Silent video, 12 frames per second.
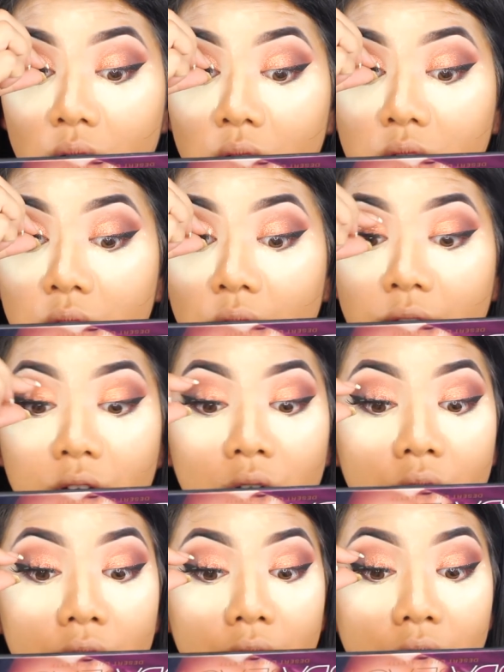Also, if you're
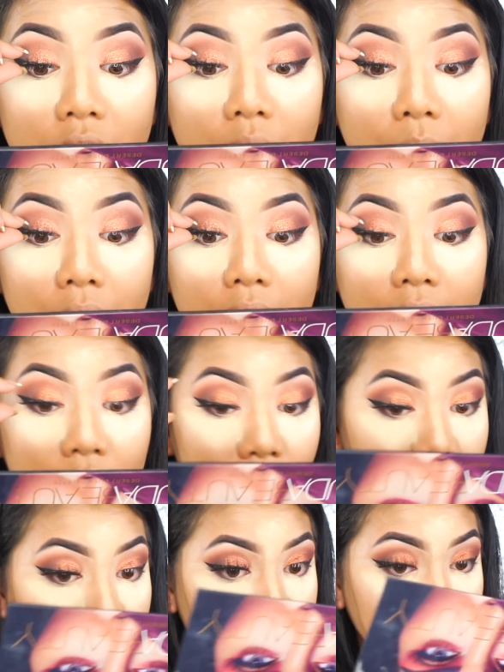not very good at putting
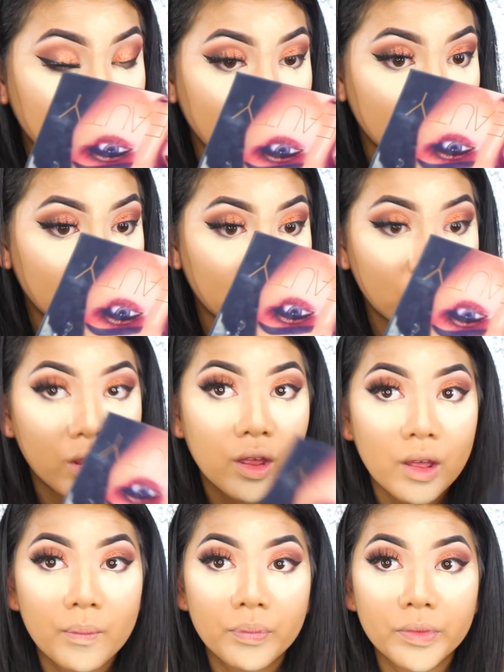eyelashes on,
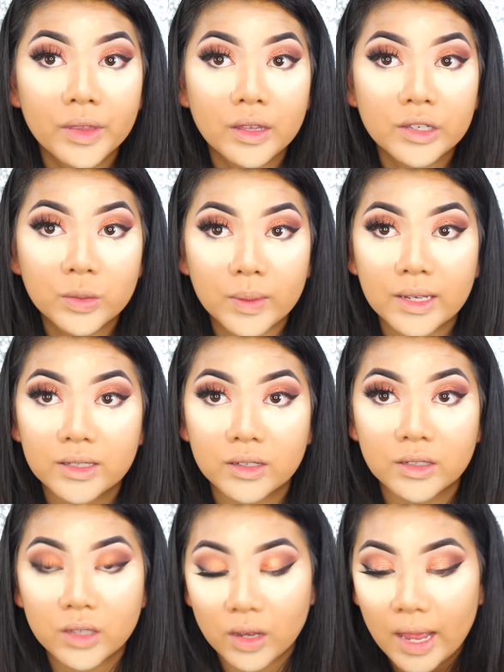
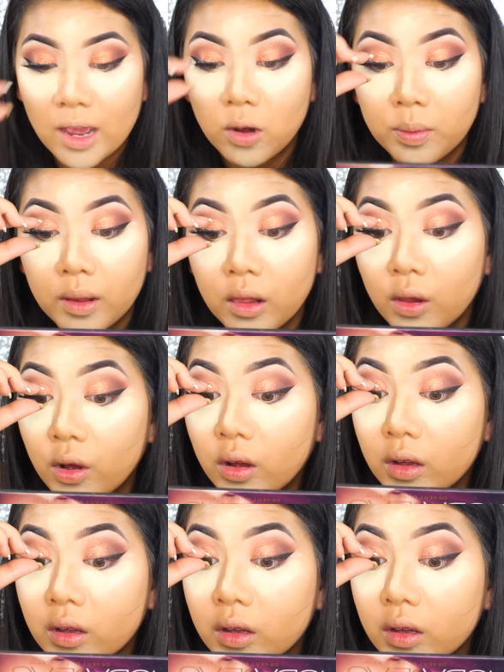tweezers help a lot.